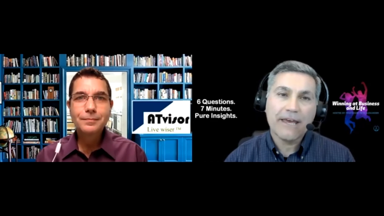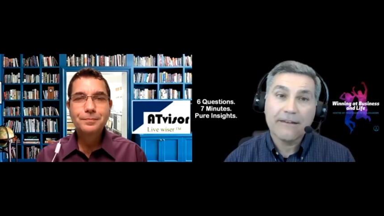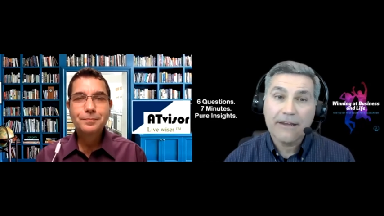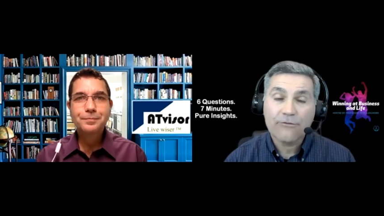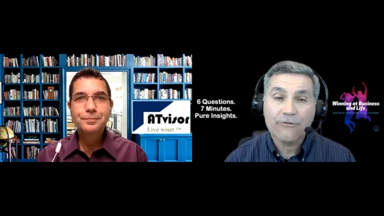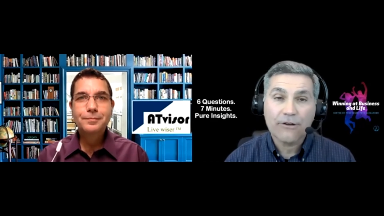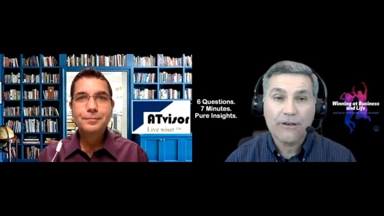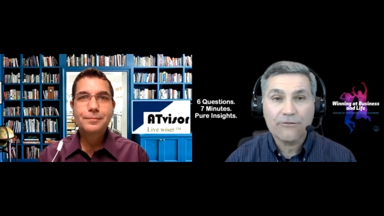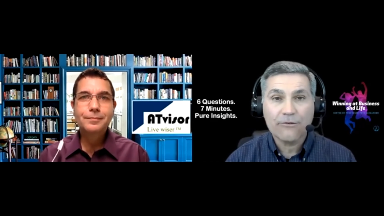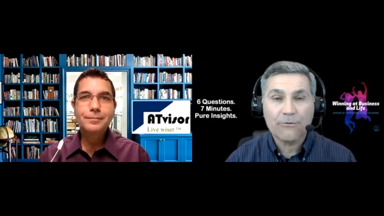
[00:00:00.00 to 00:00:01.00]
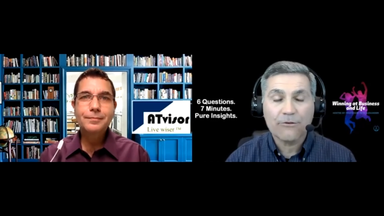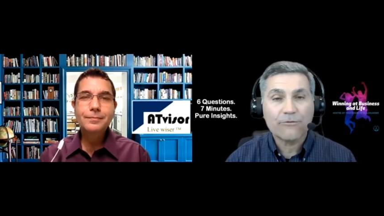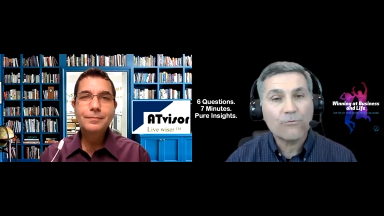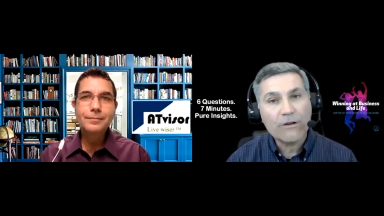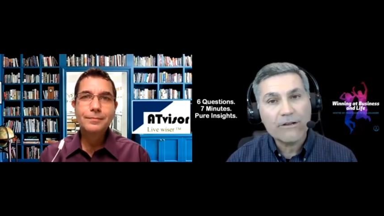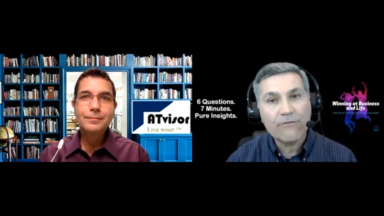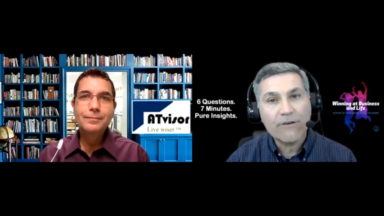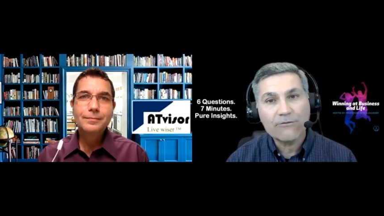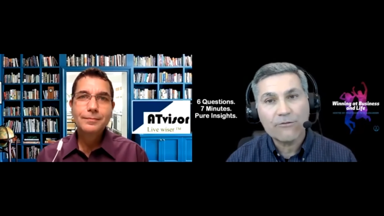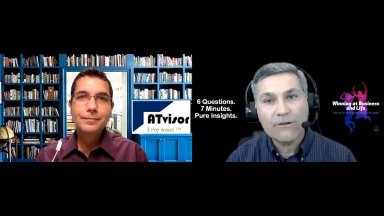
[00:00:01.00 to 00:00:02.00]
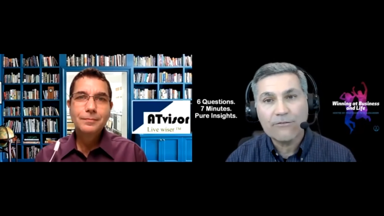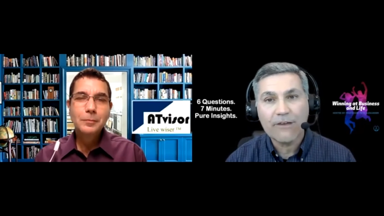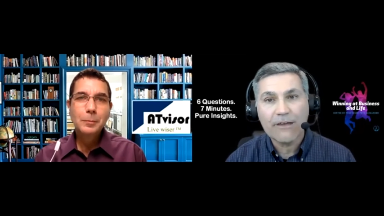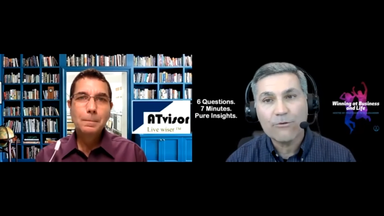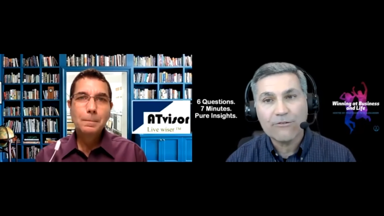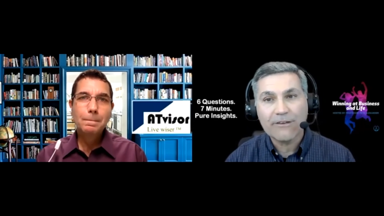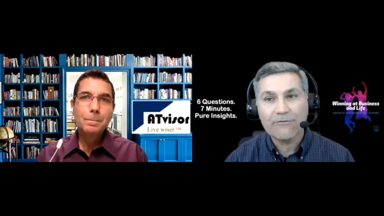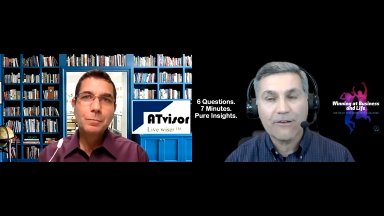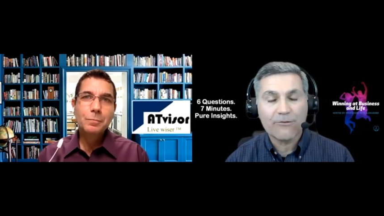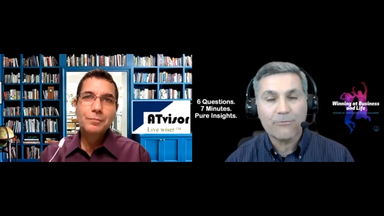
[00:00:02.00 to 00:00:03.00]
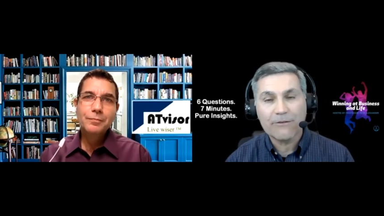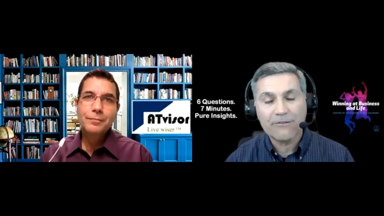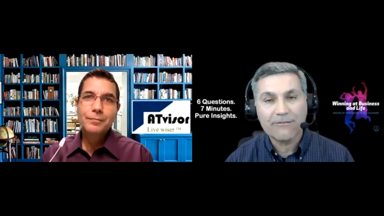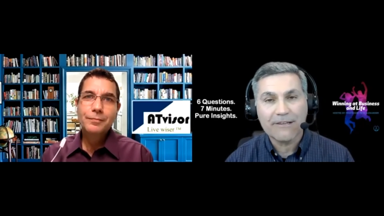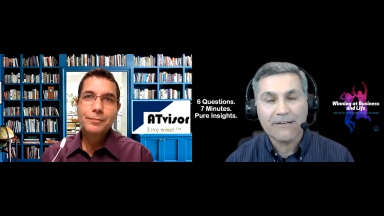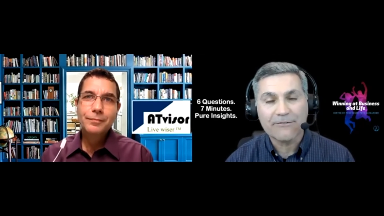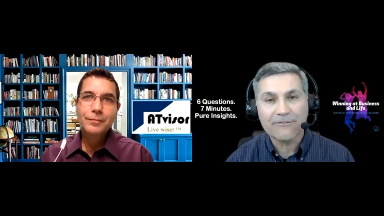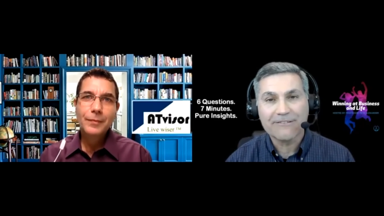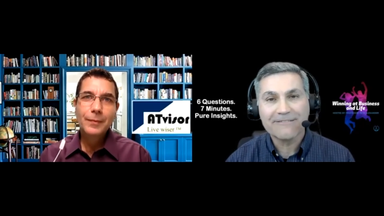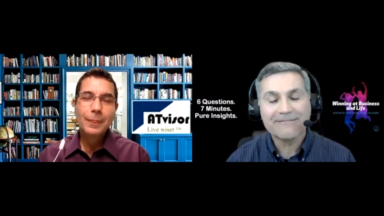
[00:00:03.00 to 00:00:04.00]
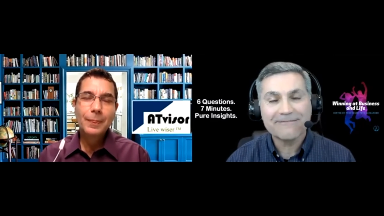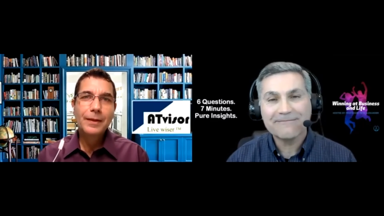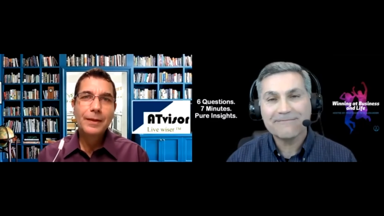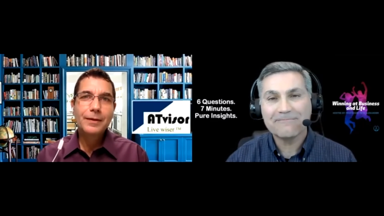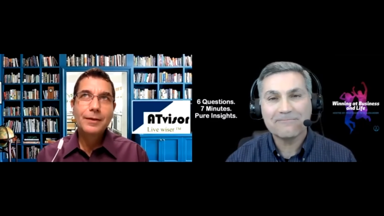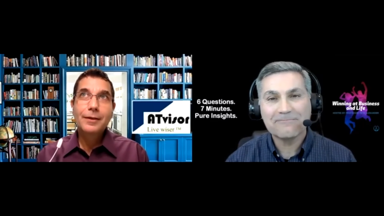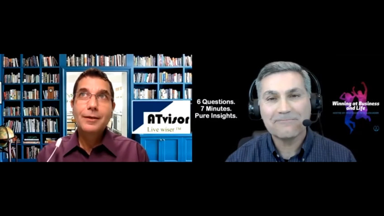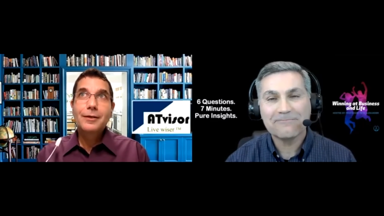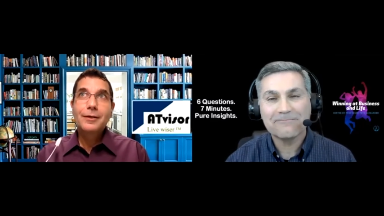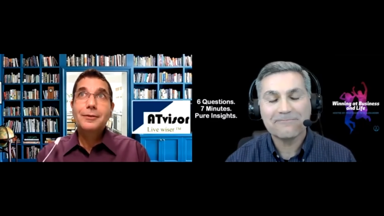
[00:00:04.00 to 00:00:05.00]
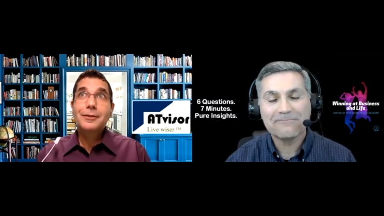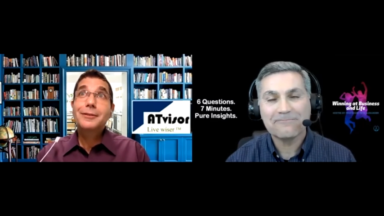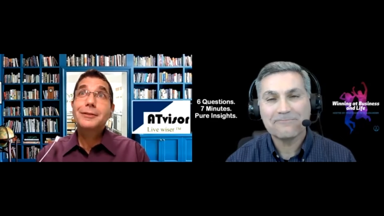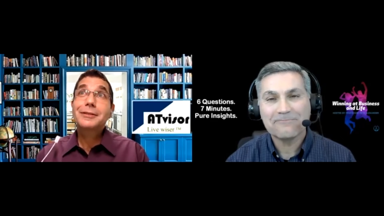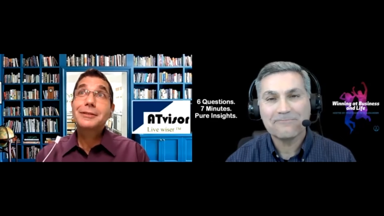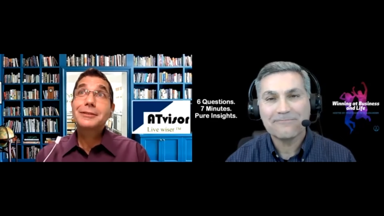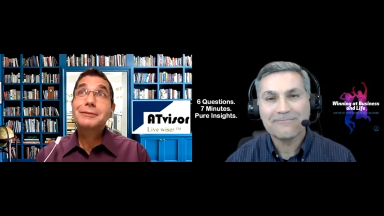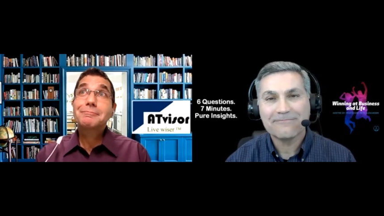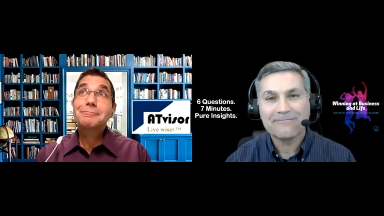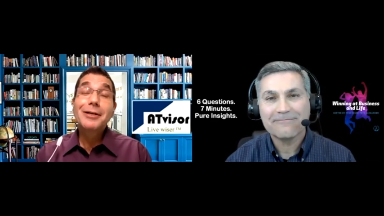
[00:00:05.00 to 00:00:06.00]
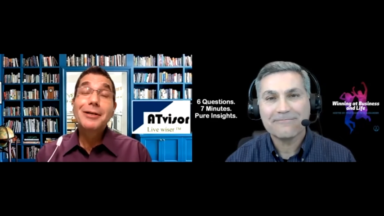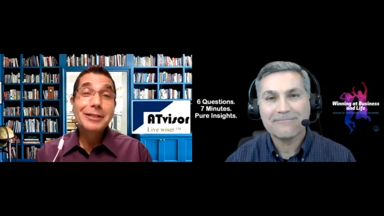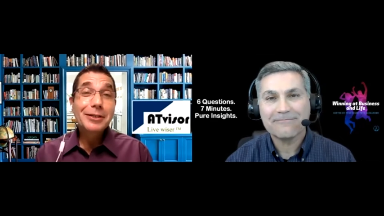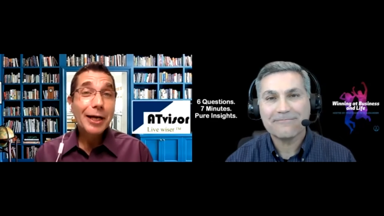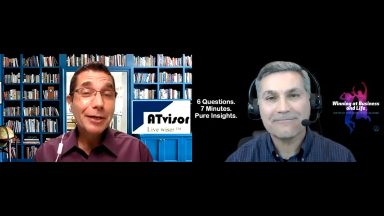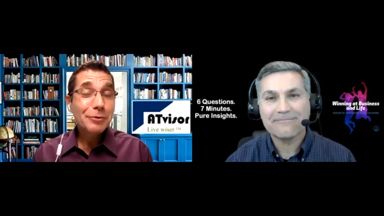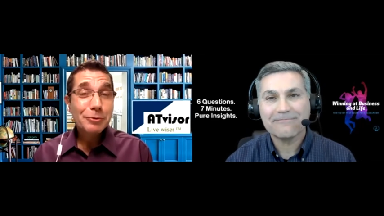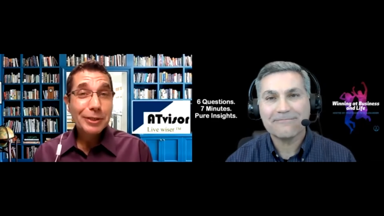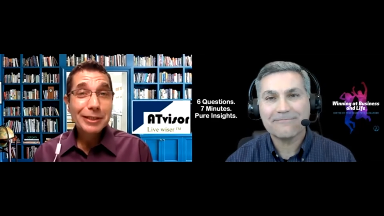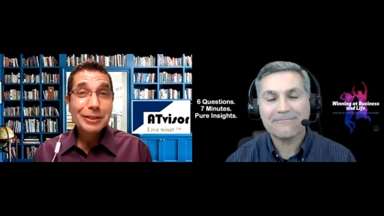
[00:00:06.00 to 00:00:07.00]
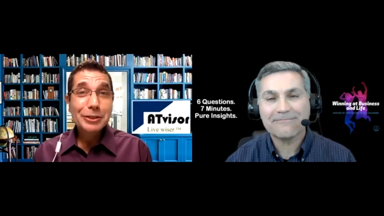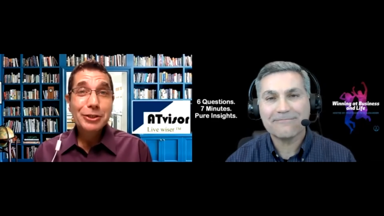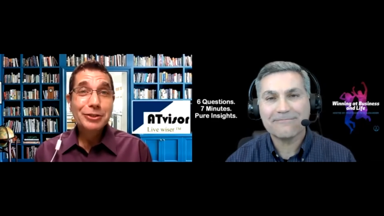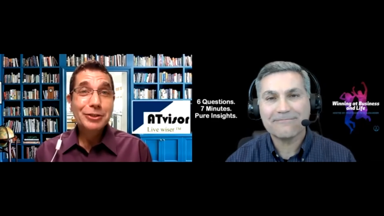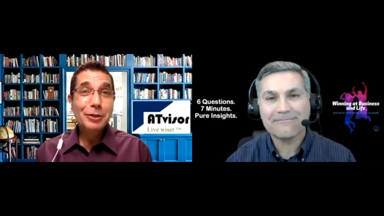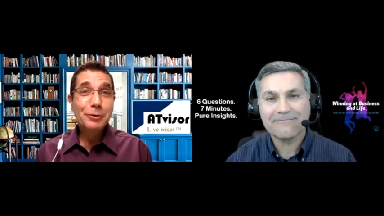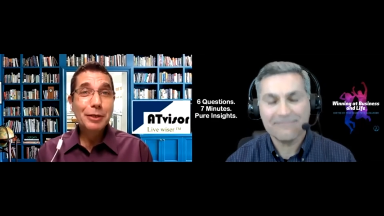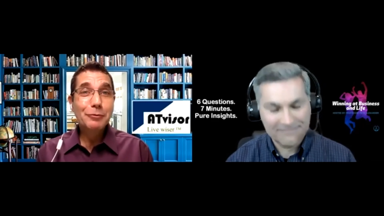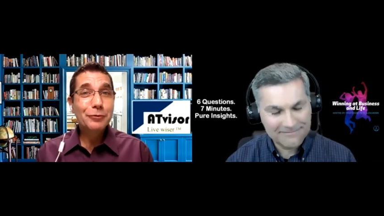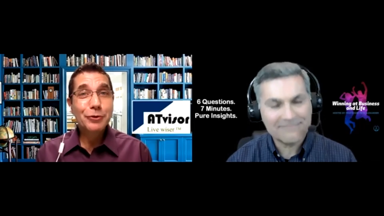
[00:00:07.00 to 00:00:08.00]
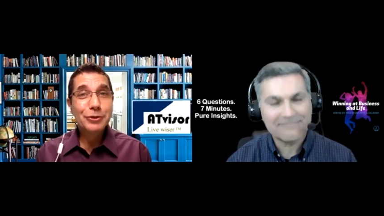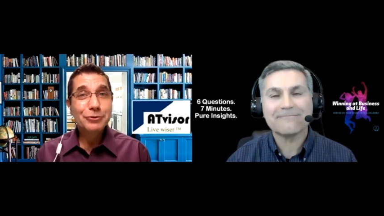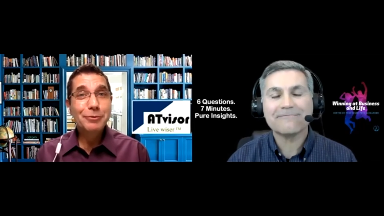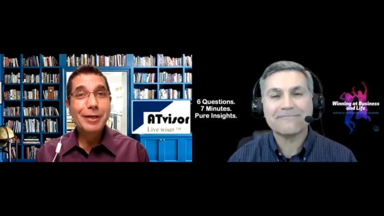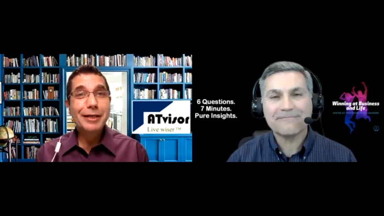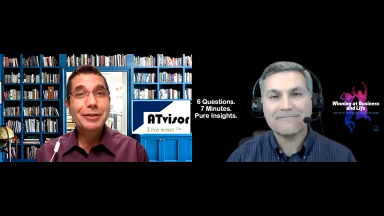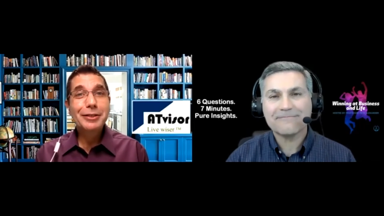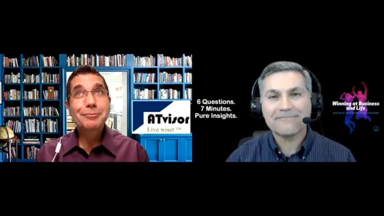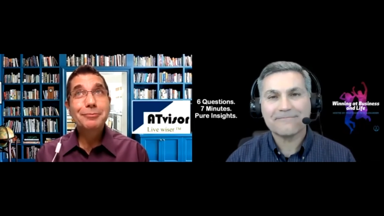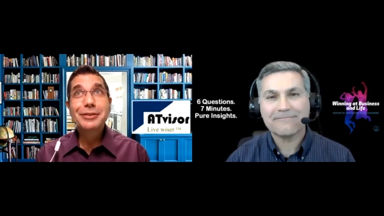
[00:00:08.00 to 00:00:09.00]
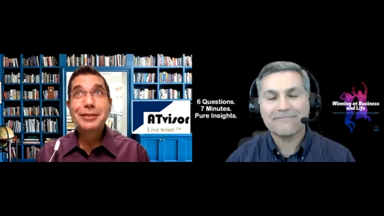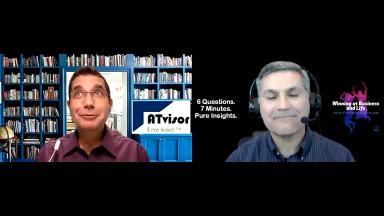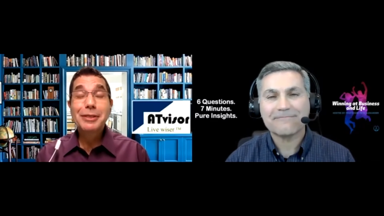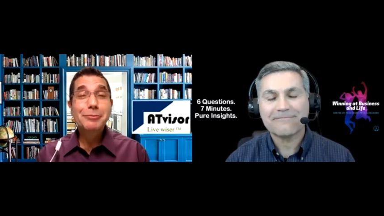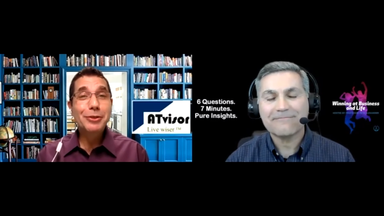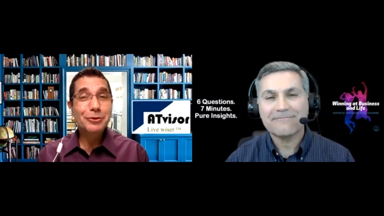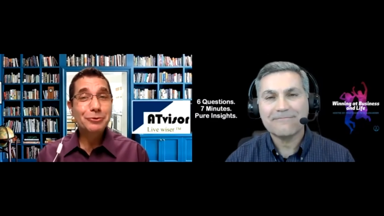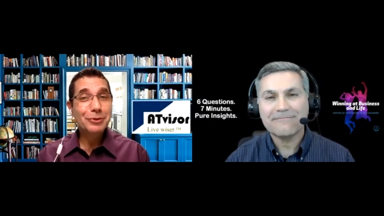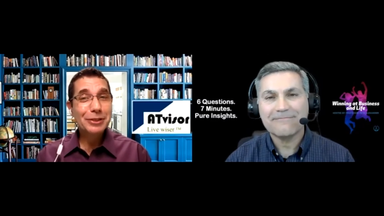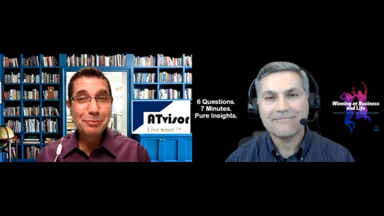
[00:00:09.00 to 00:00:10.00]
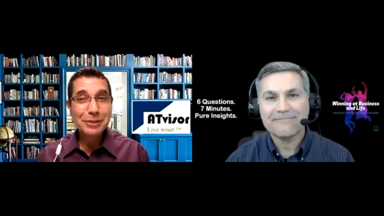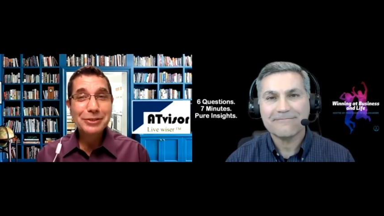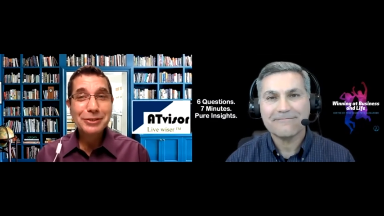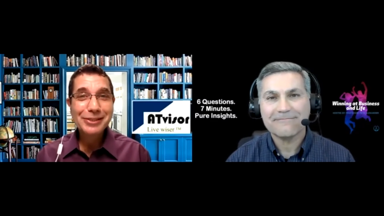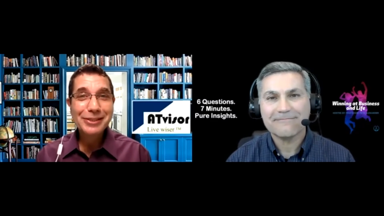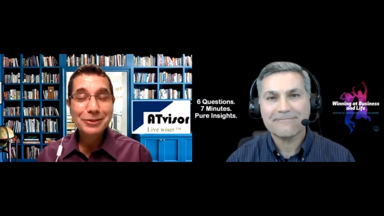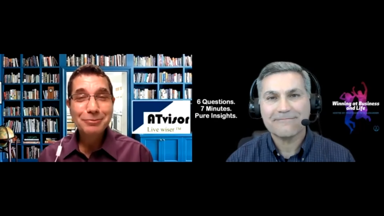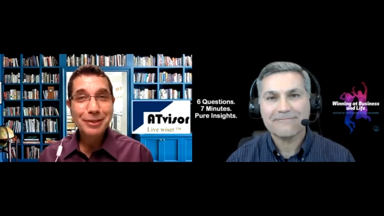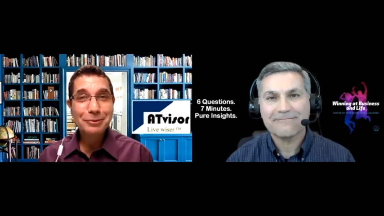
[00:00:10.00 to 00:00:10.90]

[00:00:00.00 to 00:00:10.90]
Speaker 1: and care for customers, what advice or insight would you give to other business leaders?
Speaker 2: Uh, yeah, in line with what I said just now, I would first remind them that maybe you're not really a business leader, but a